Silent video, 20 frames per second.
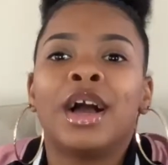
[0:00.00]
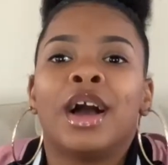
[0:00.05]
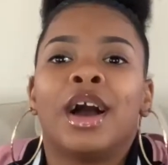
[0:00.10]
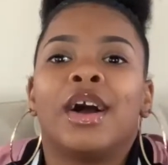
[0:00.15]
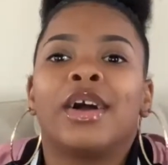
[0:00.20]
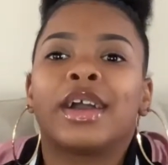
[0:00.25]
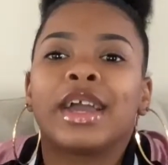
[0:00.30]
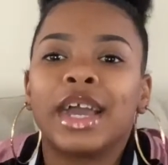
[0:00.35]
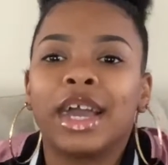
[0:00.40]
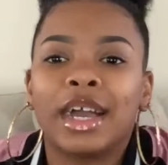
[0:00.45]

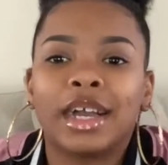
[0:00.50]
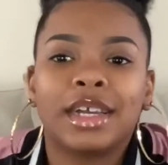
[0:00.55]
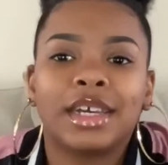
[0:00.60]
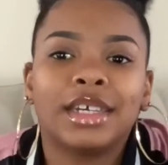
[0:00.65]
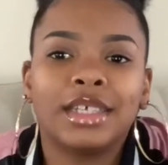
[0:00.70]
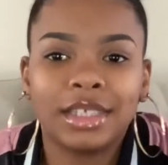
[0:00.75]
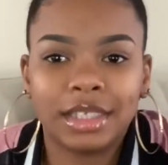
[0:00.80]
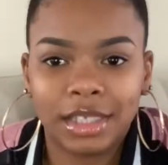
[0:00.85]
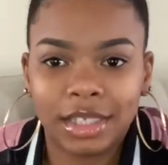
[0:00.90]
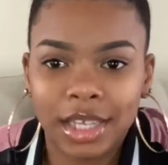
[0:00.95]
Okay, I
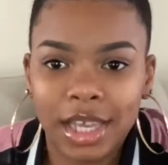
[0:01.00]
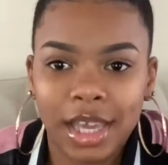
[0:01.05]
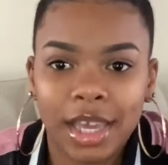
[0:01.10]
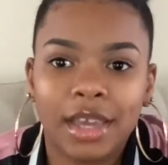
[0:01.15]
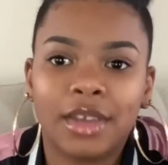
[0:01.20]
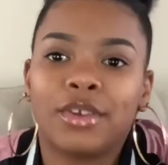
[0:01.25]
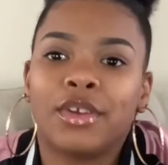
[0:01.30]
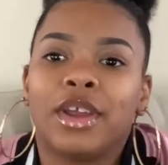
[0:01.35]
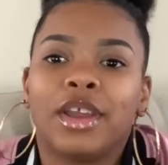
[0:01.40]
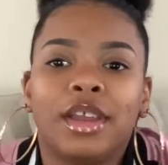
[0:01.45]
couldn't
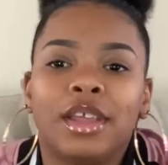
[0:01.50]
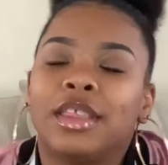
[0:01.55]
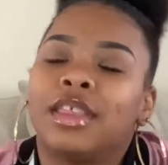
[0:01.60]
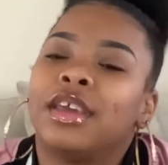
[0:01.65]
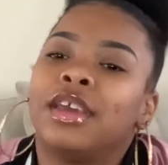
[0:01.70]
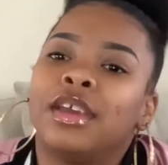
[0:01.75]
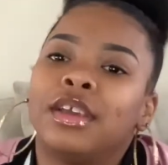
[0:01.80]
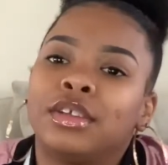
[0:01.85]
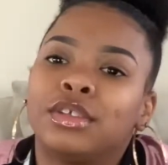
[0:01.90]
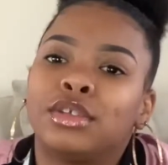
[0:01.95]
stand or
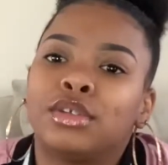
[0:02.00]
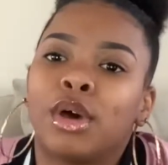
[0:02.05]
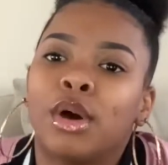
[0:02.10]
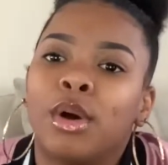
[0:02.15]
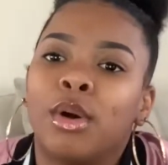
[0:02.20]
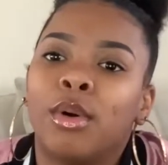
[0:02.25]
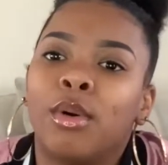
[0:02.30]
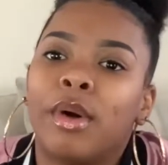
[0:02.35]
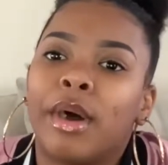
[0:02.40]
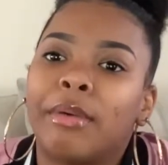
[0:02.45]
anything,
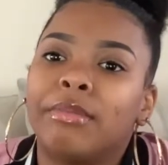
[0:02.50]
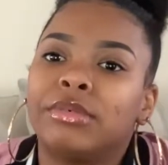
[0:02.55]
so